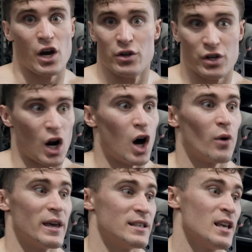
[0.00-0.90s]
You can
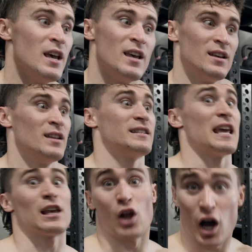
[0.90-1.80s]
always
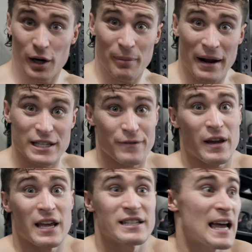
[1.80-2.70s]
take longer breaks if you're
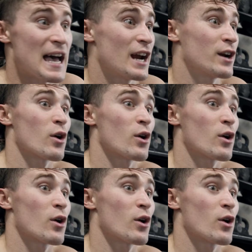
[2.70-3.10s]
getting tired,